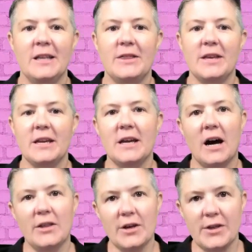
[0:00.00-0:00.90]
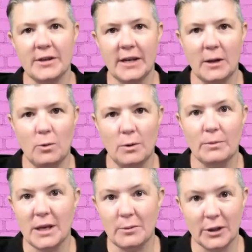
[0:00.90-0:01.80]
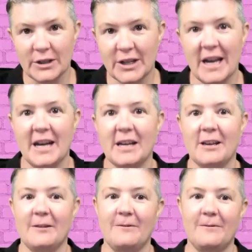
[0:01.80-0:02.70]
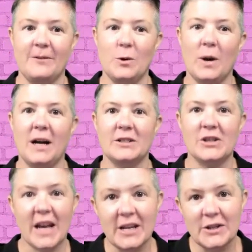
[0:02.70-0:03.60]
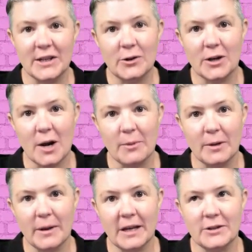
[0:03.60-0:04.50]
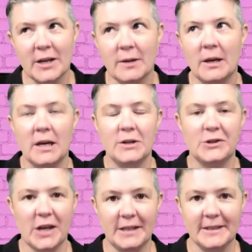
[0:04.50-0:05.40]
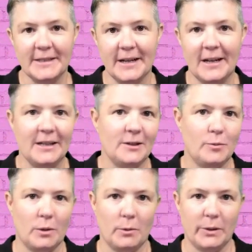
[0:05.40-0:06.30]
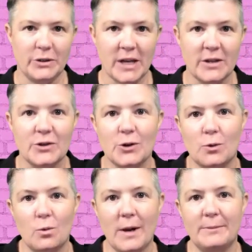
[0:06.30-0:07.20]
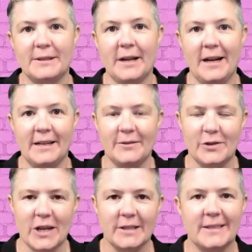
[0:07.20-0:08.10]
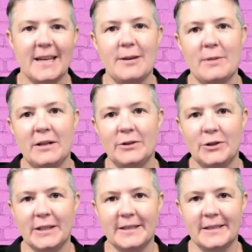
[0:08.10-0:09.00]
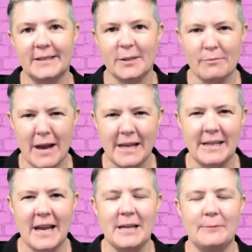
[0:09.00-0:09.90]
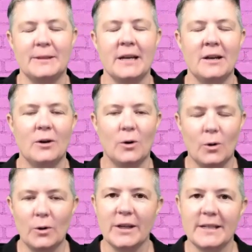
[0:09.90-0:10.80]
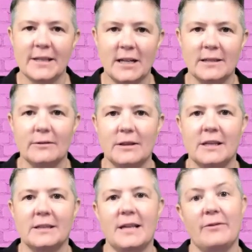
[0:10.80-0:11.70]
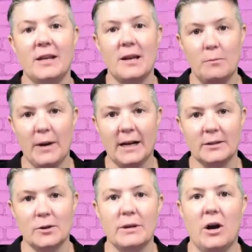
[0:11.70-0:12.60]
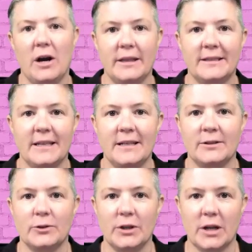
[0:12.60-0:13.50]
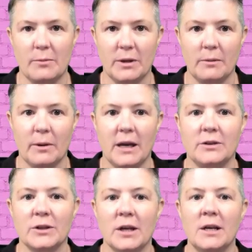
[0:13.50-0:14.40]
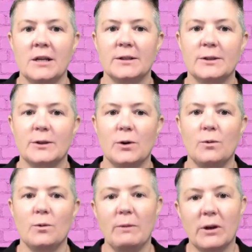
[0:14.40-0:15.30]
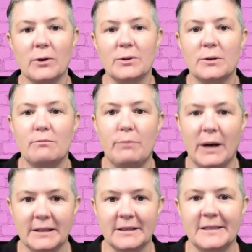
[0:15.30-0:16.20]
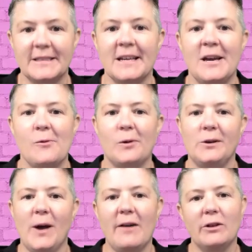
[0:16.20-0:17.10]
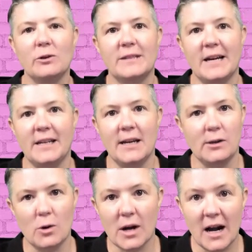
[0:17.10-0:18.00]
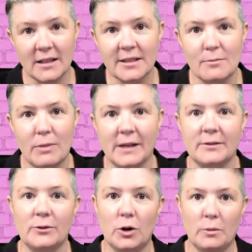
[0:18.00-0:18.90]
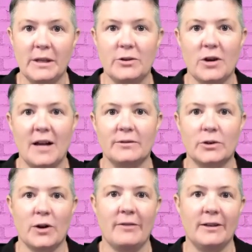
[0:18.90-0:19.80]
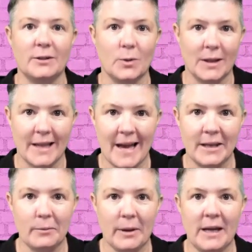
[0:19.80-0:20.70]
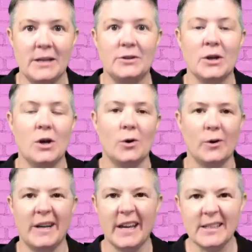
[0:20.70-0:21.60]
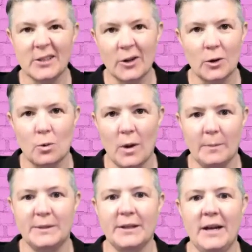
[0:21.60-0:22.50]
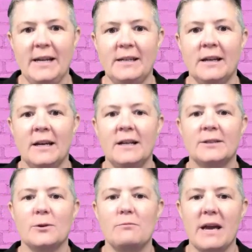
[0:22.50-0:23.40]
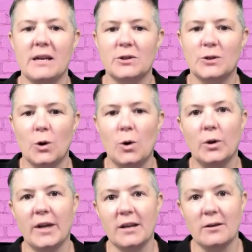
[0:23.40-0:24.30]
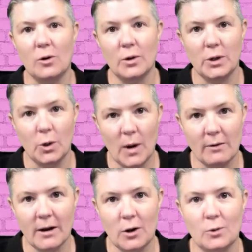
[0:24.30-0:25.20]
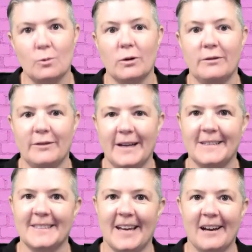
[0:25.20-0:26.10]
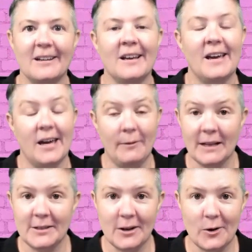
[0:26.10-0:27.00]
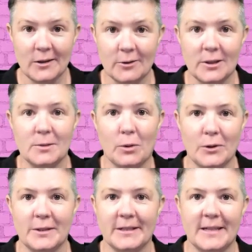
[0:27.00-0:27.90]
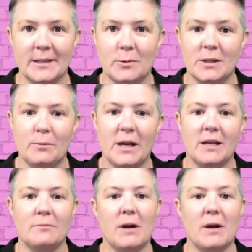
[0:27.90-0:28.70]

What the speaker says: The other thing that I want people to check if you are changing your company page name, chances are you probably changed your website, you've changed email addresses, domain names. All these kinds of things have an impact on behind the scenes on your company page. So when we go to buttons, when you have a look down here, your custom button normally drives traffic to a landing page or an external website. So make sure that your URL reflects that. And I'm actually going through this process as we speak.